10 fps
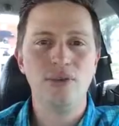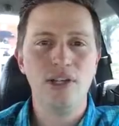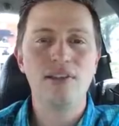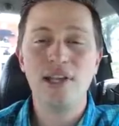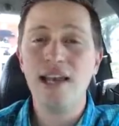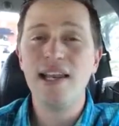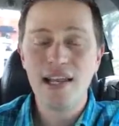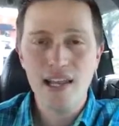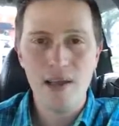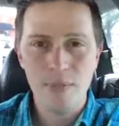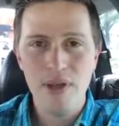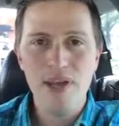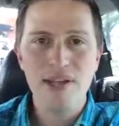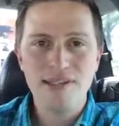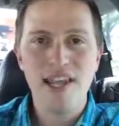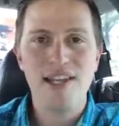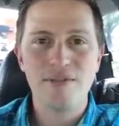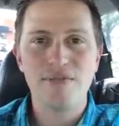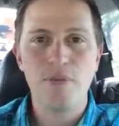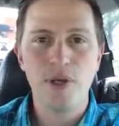do it, let him take
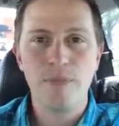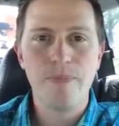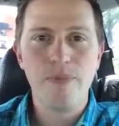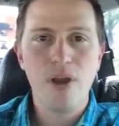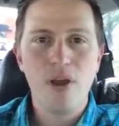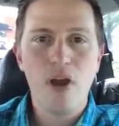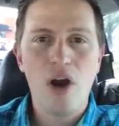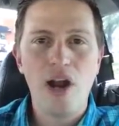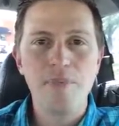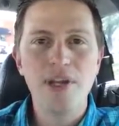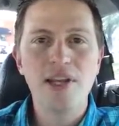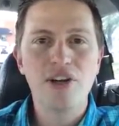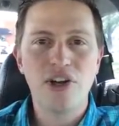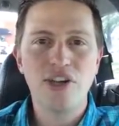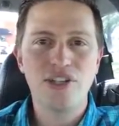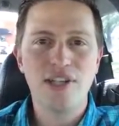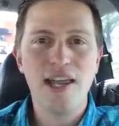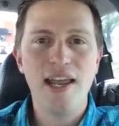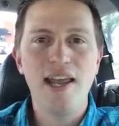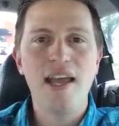it from you. All right, be encouraged
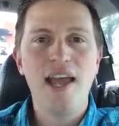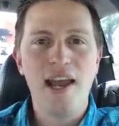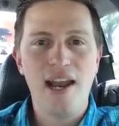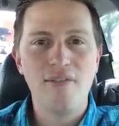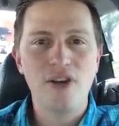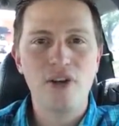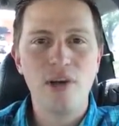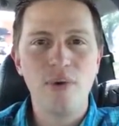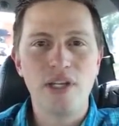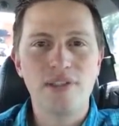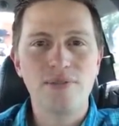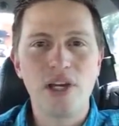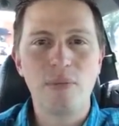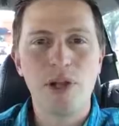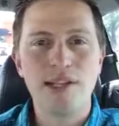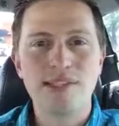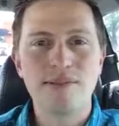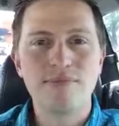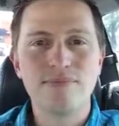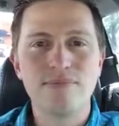today and have a great week. God bless.